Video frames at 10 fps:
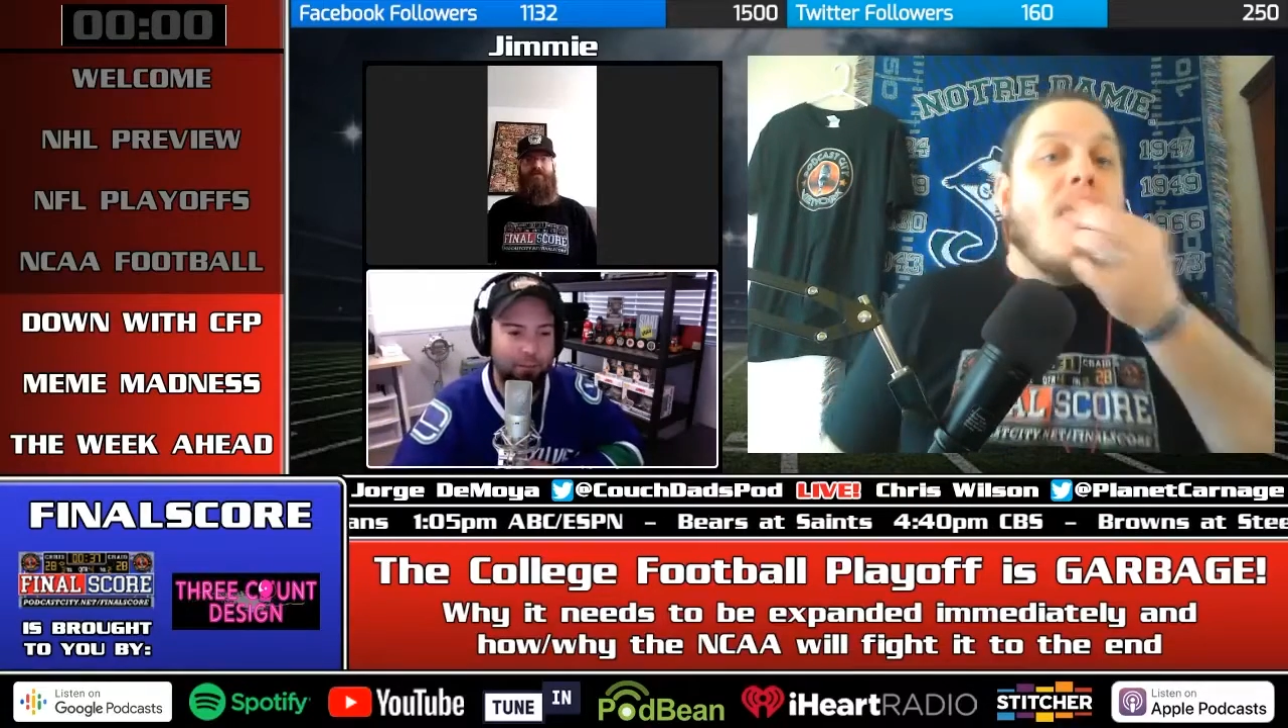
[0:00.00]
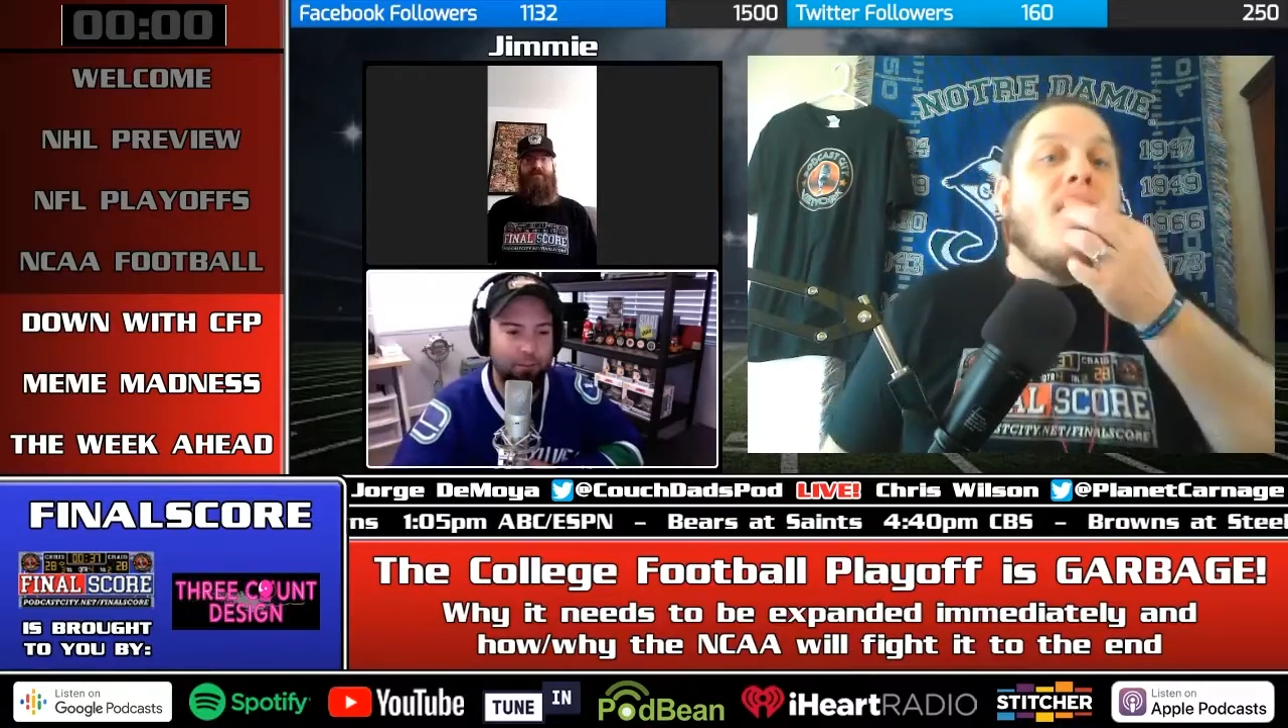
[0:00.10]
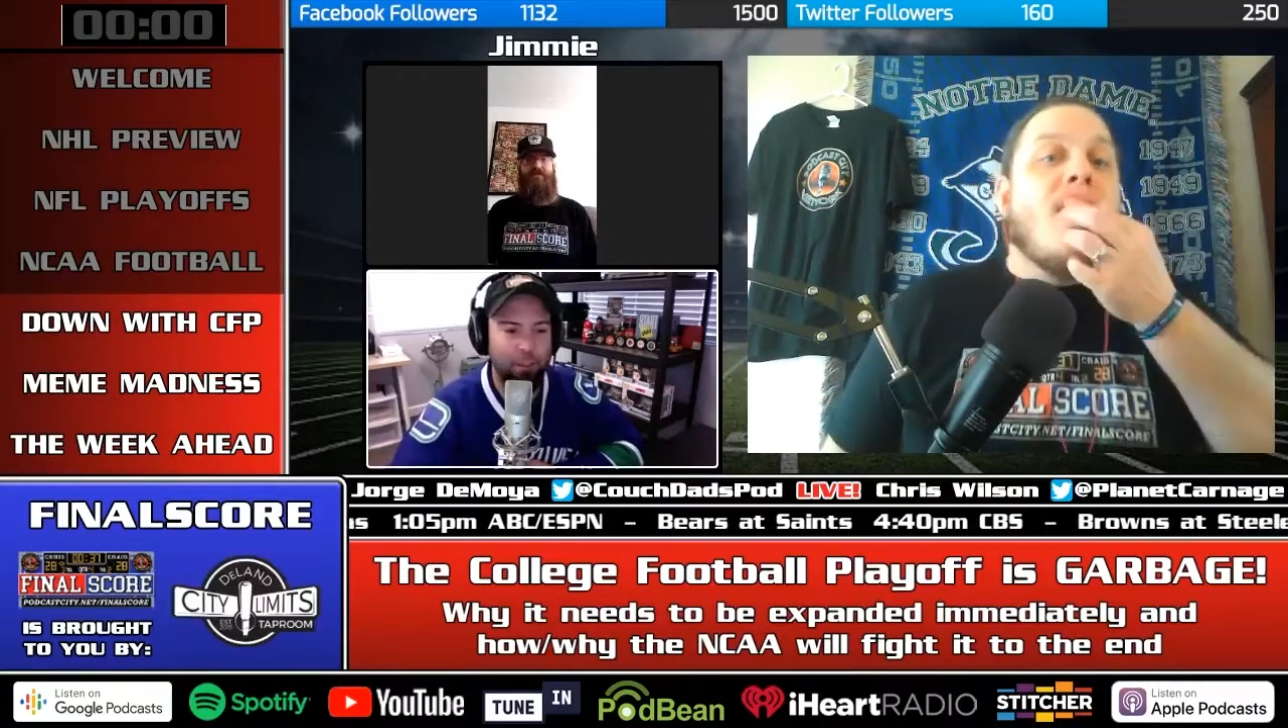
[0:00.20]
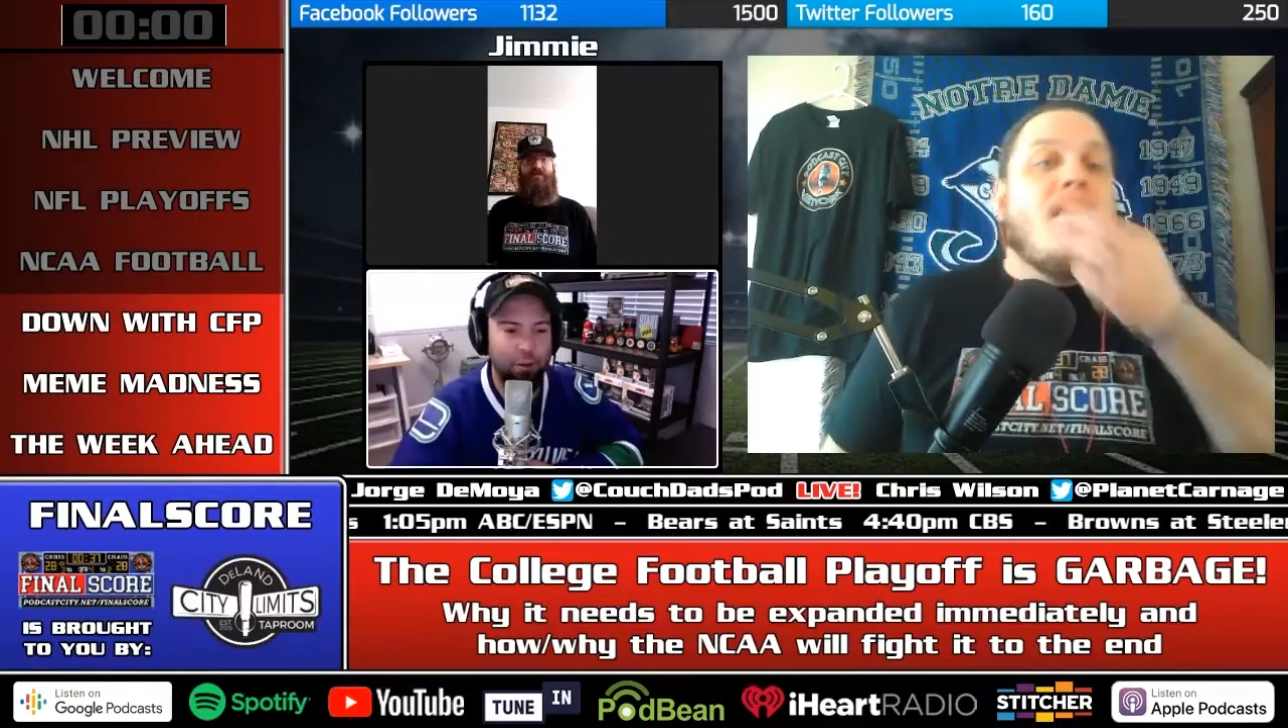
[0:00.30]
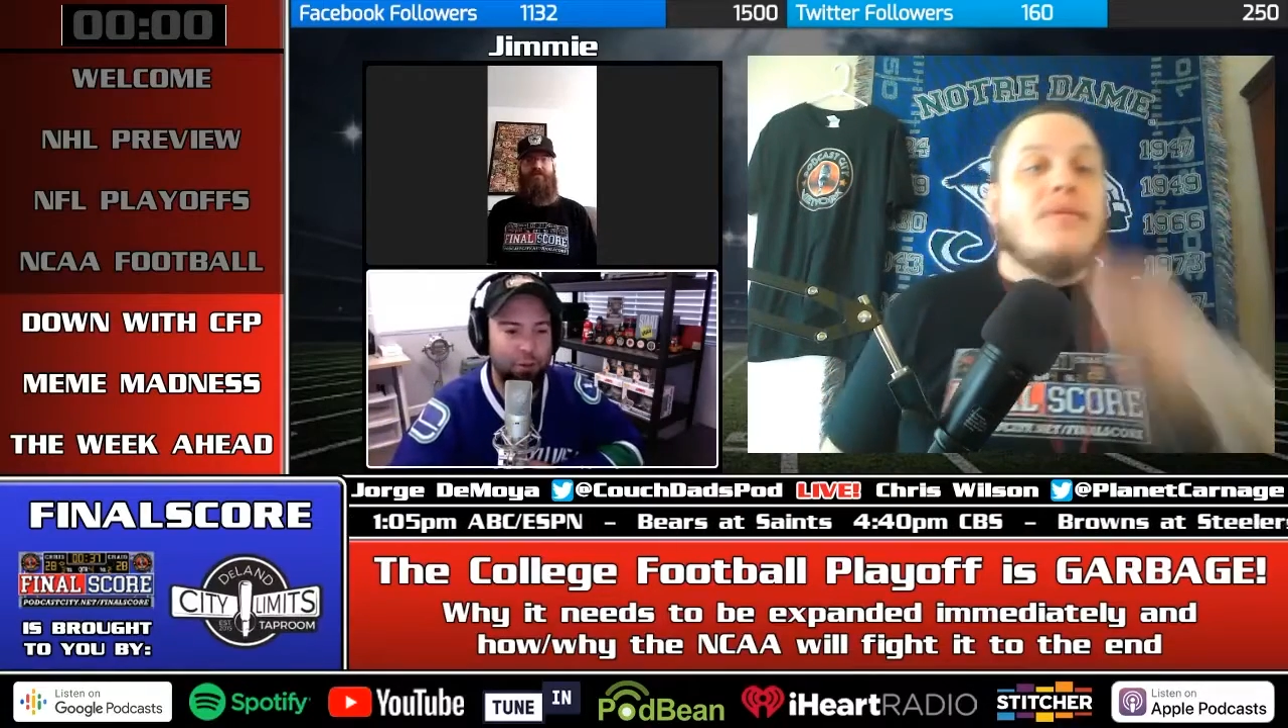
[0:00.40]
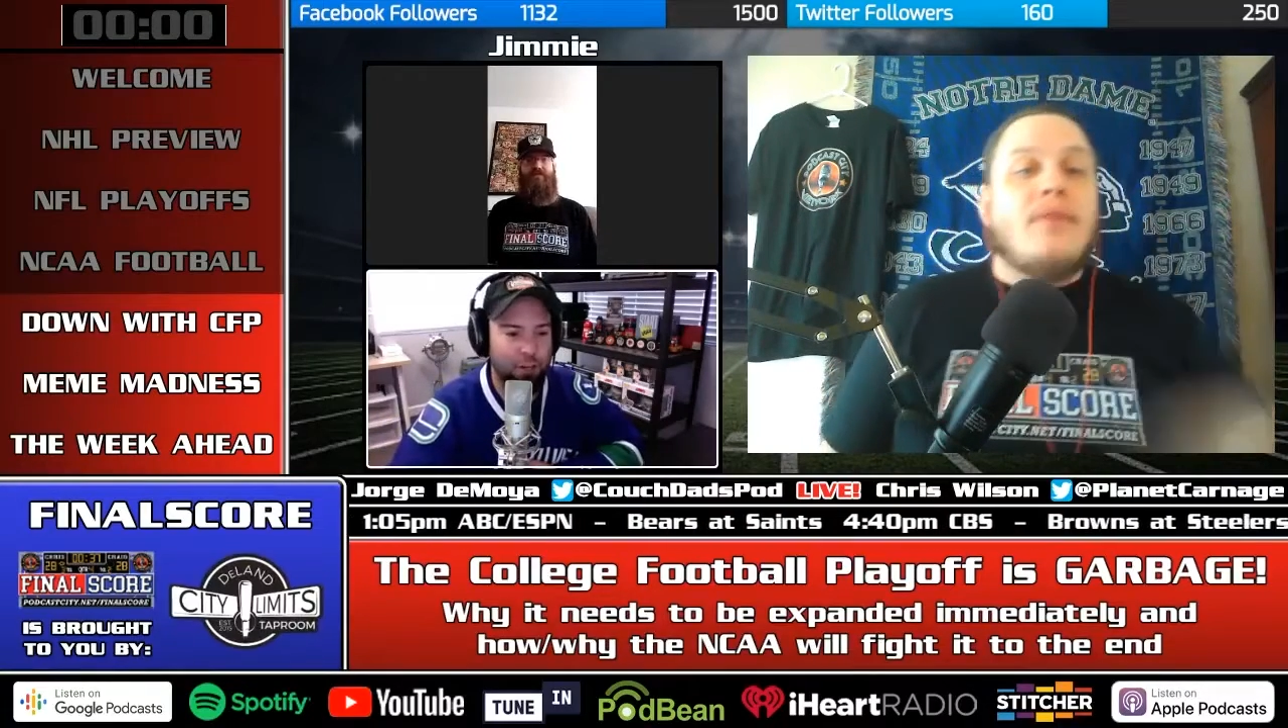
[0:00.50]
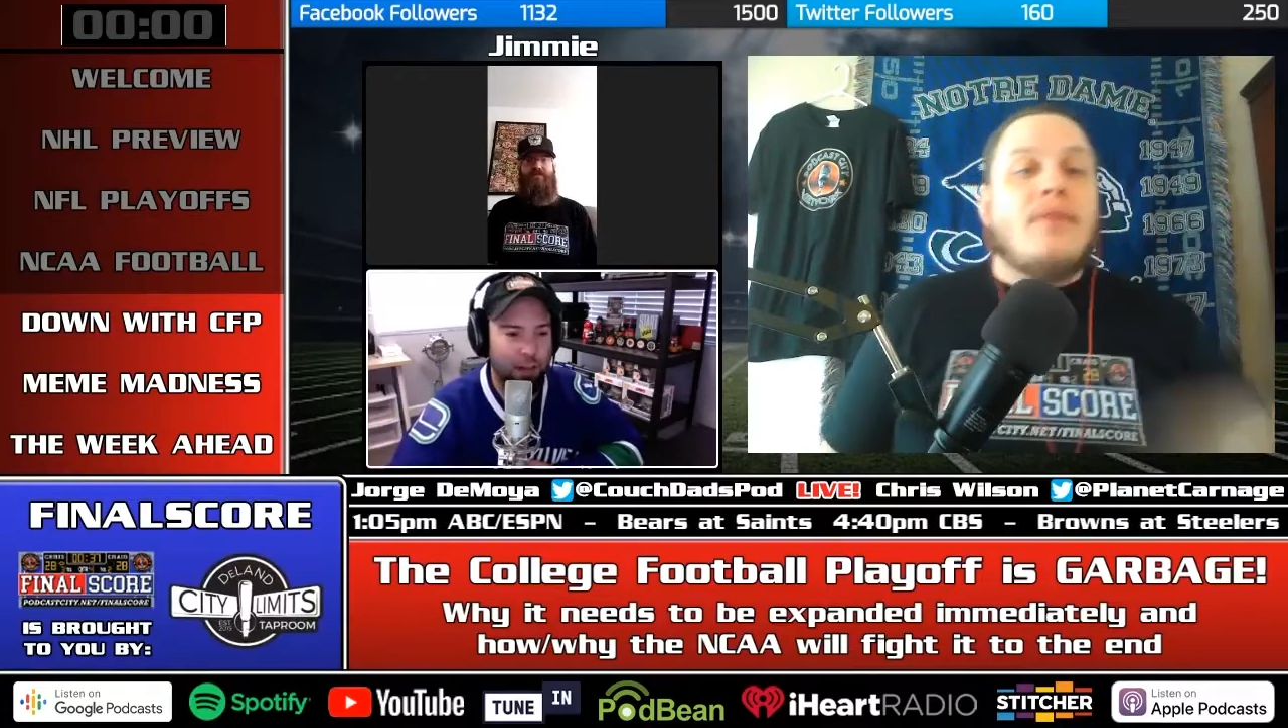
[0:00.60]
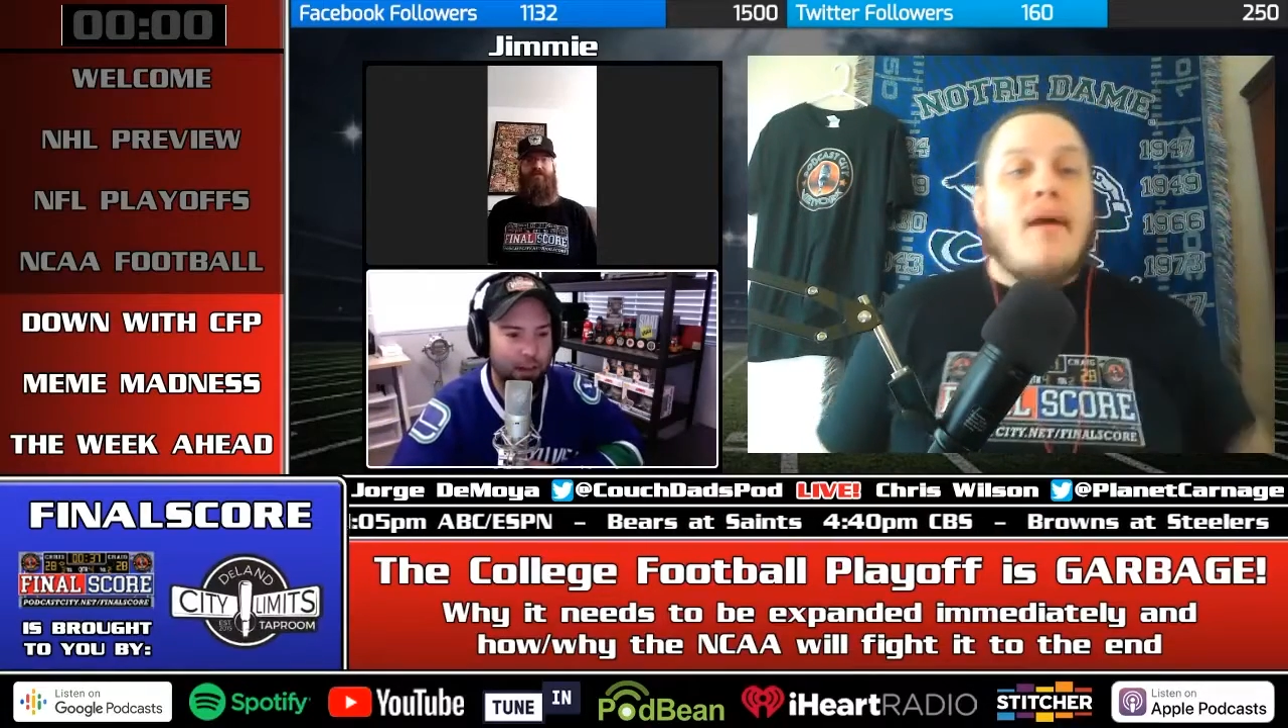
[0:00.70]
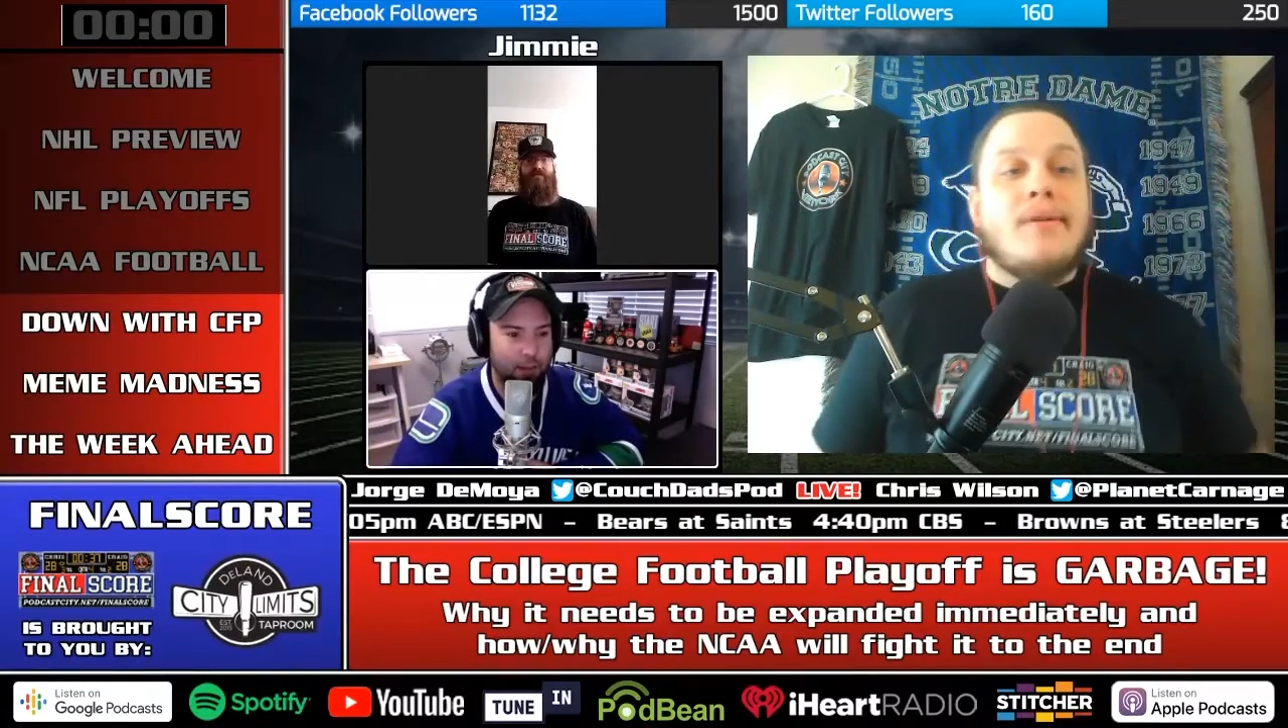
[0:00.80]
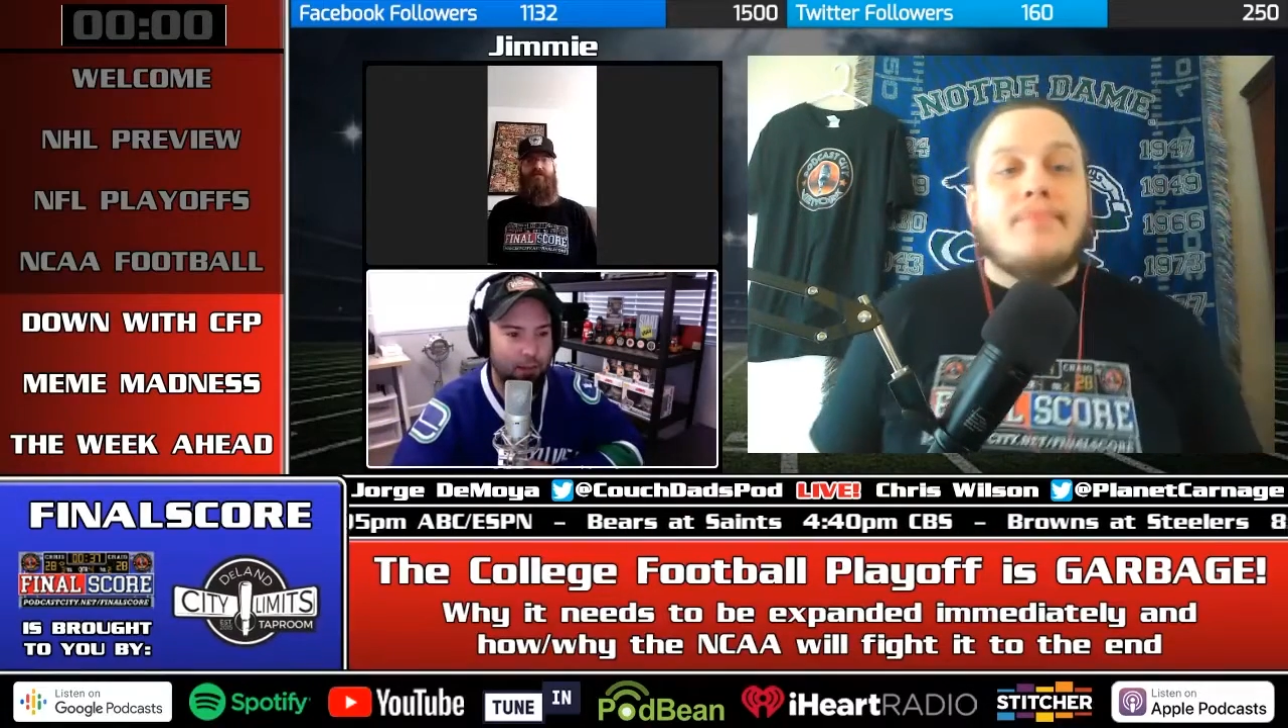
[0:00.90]
given their
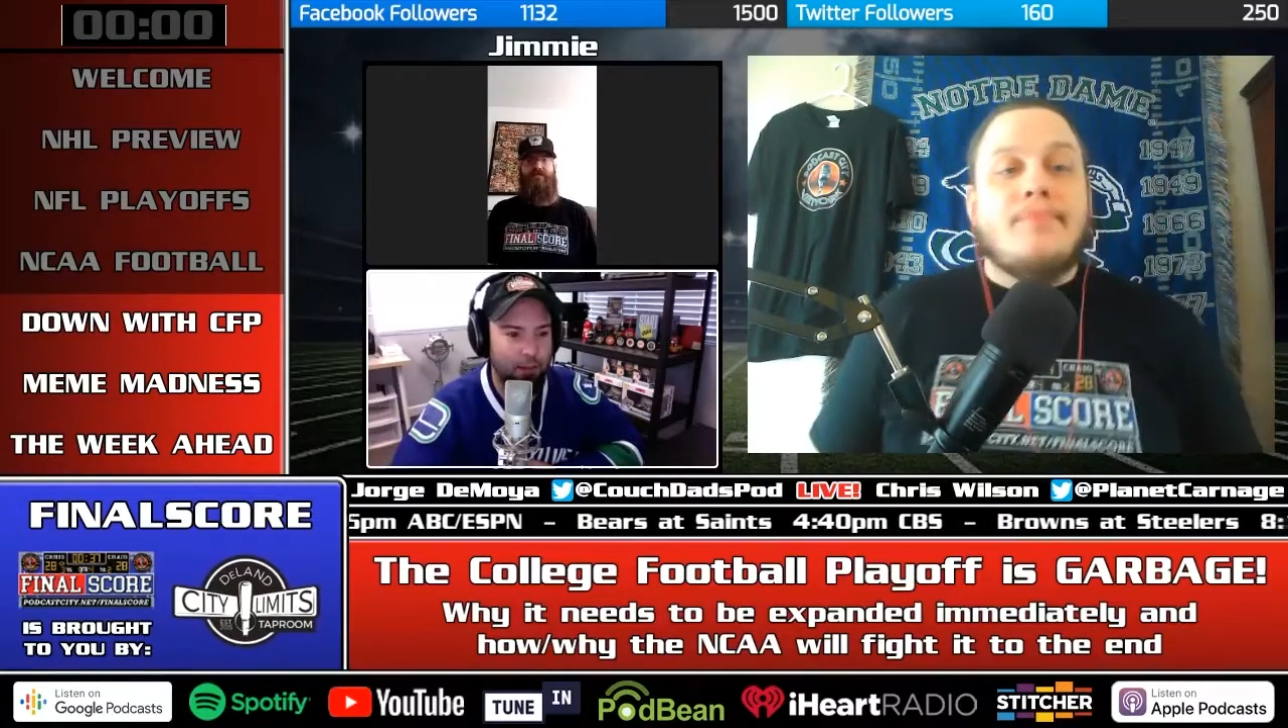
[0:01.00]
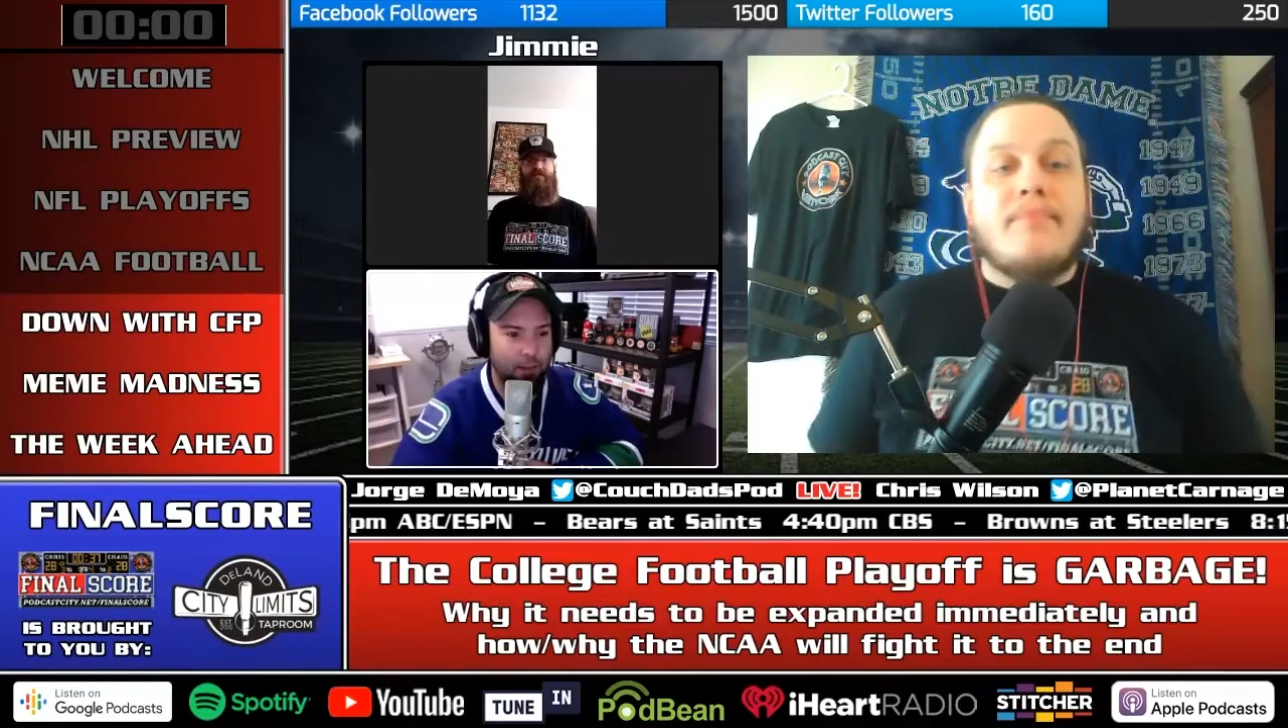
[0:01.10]
shot.